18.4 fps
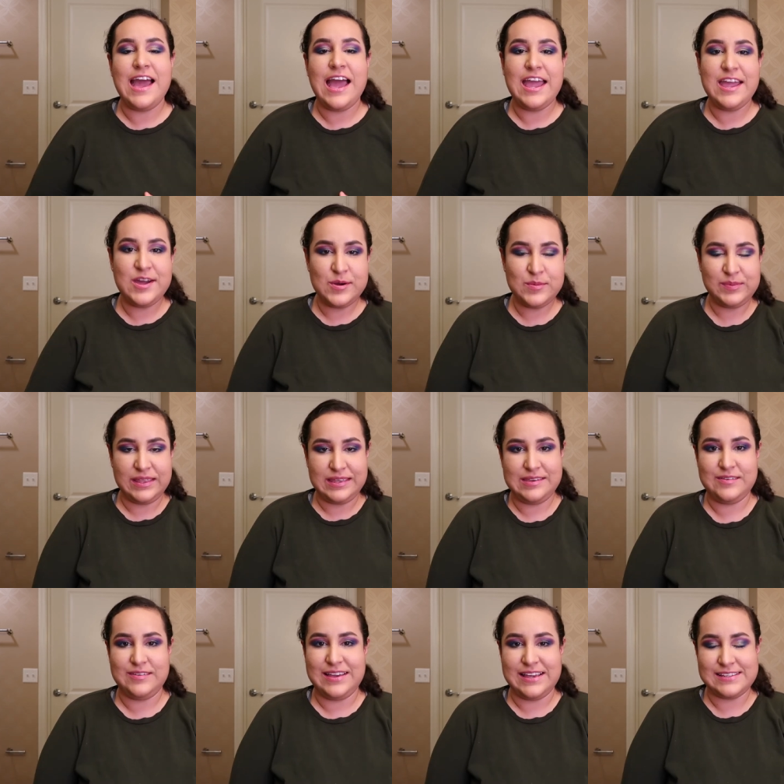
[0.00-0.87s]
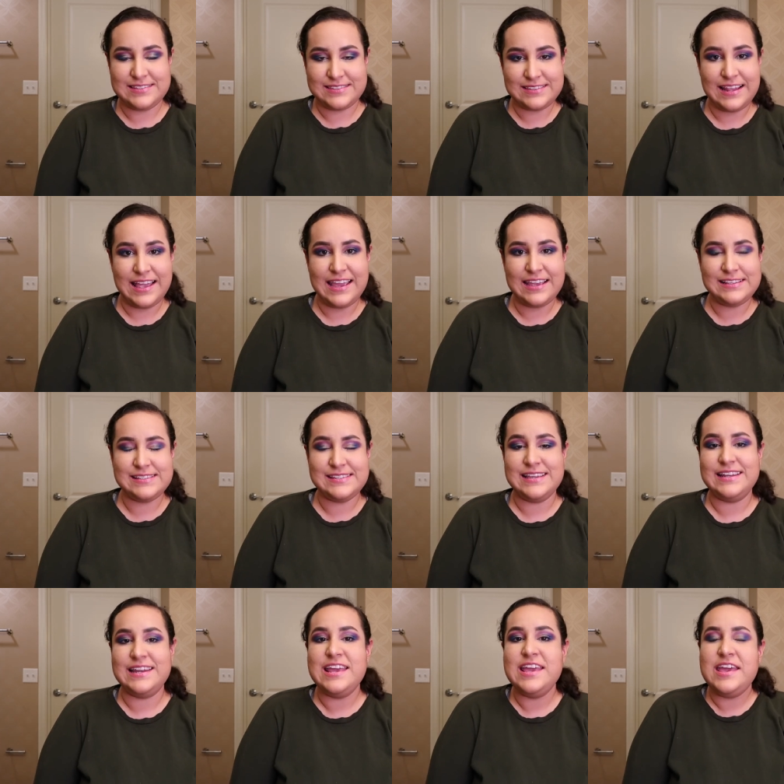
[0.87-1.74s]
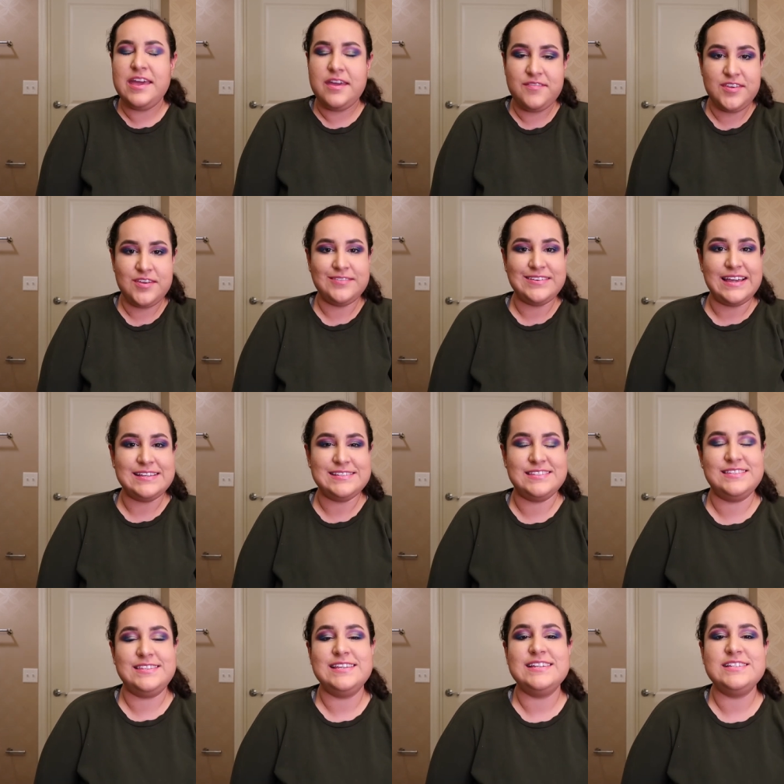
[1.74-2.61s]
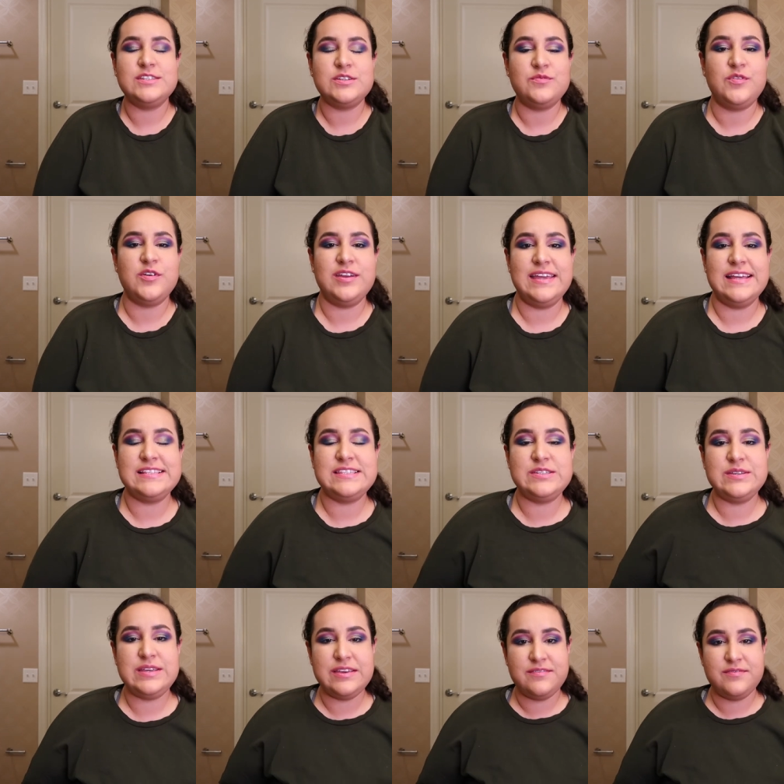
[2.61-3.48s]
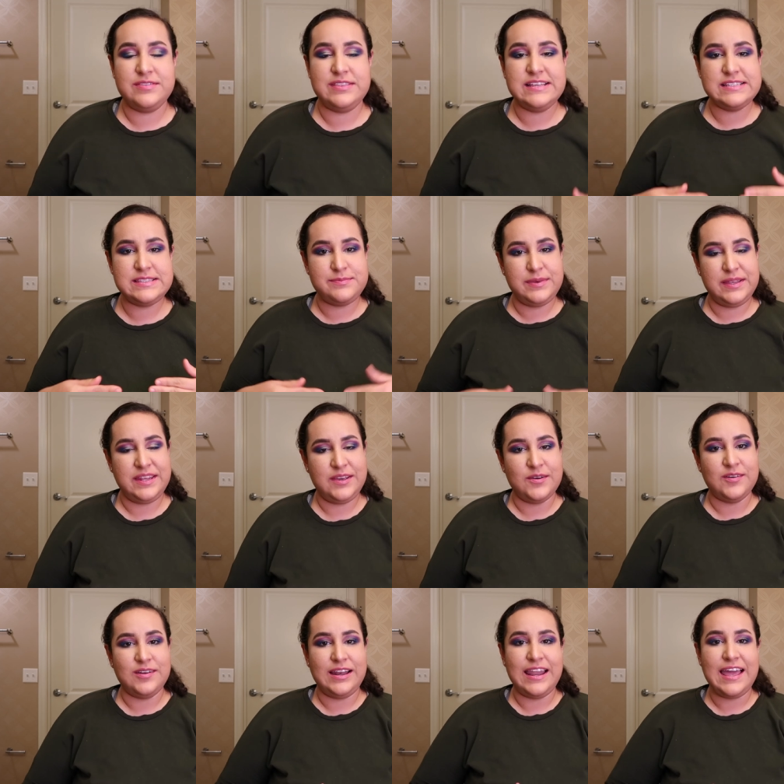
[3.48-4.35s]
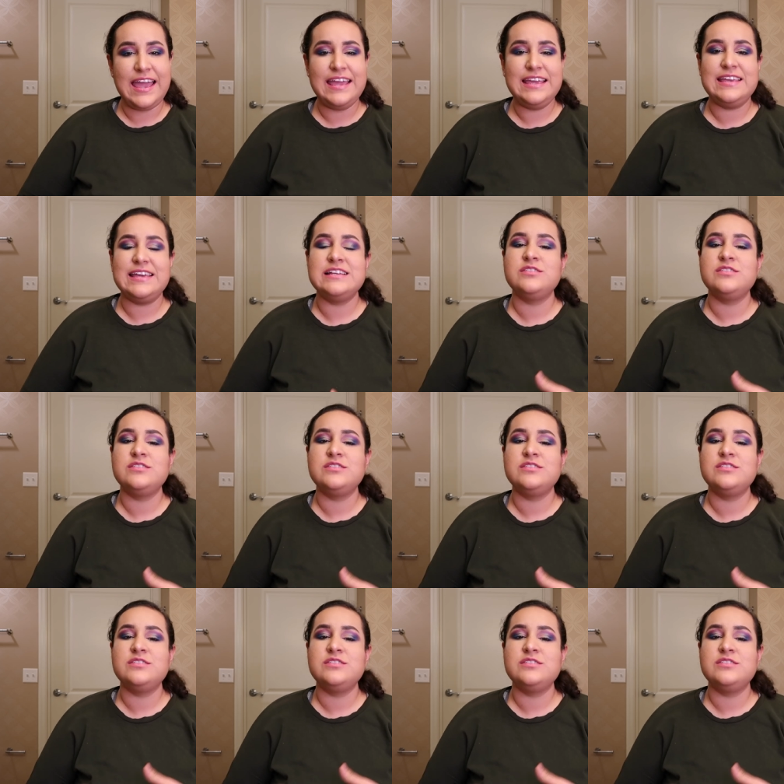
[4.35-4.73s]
I hope that you guys liked it. If you guys did, don't forget to give this video a like,